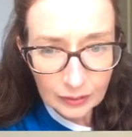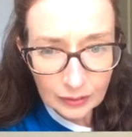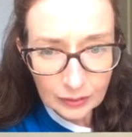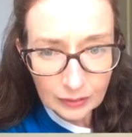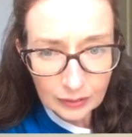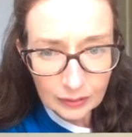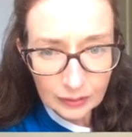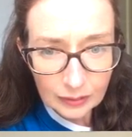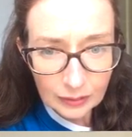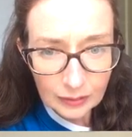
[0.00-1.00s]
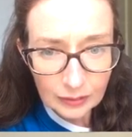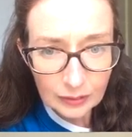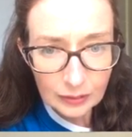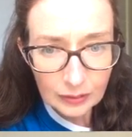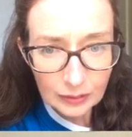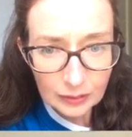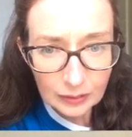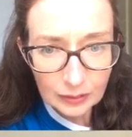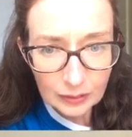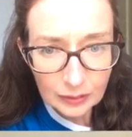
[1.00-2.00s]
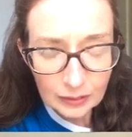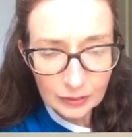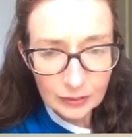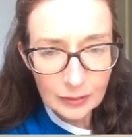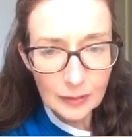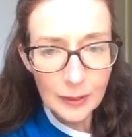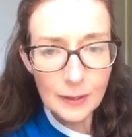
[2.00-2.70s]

(silent)